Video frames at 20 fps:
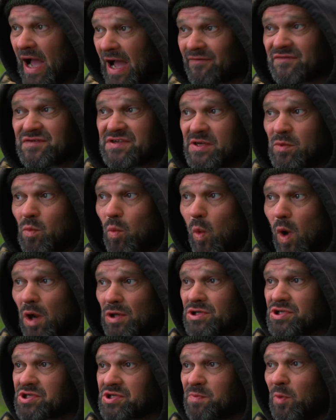I've seen
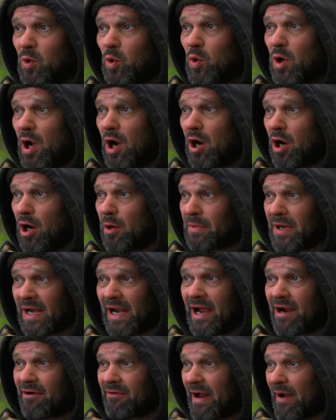one small carp
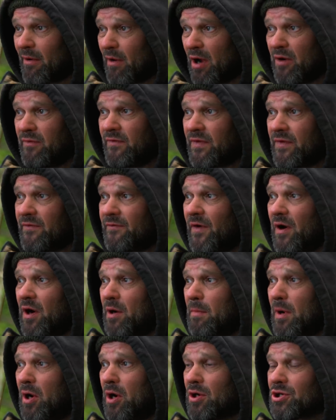clatter out over the far
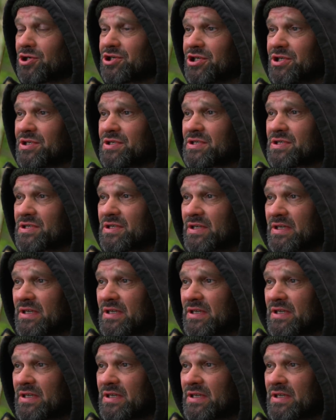margins.